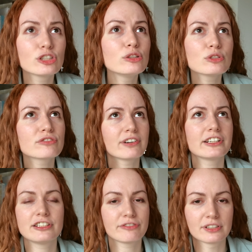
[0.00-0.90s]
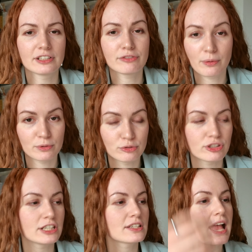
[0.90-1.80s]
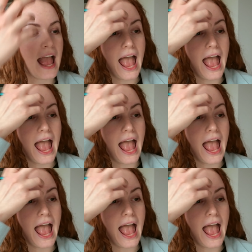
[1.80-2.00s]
looks very different from Goodreads.